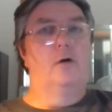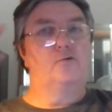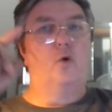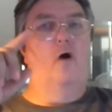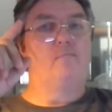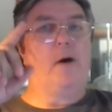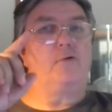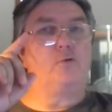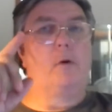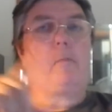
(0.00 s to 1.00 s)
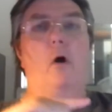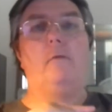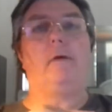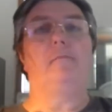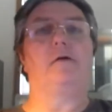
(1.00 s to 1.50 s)
twelve bedroom
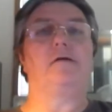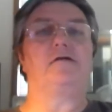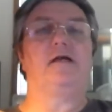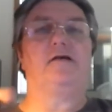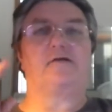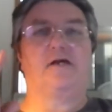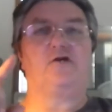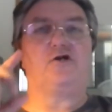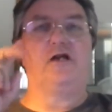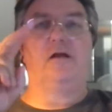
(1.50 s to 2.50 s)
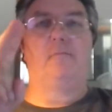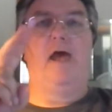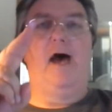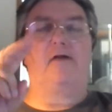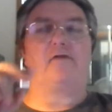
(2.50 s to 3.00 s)
apartment because it has a kitchen and a
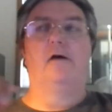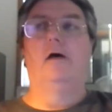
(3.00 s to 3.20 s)
bath.